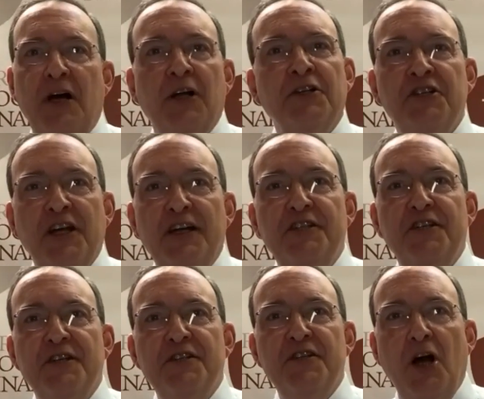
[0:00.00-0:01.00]
on
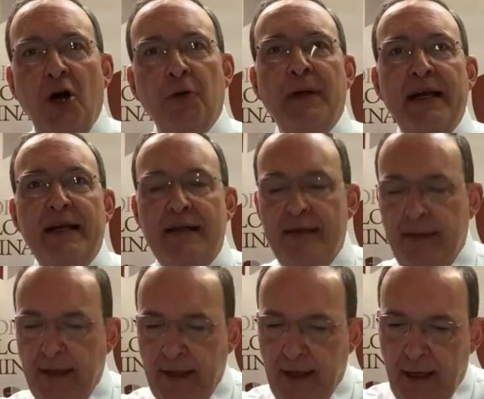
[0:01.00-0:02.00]
judges already,
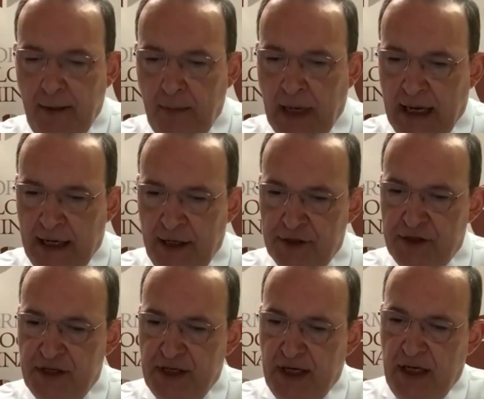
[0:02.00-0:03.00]

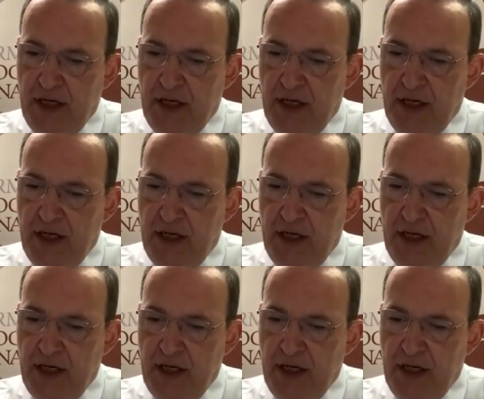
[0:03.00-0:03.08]
Miles.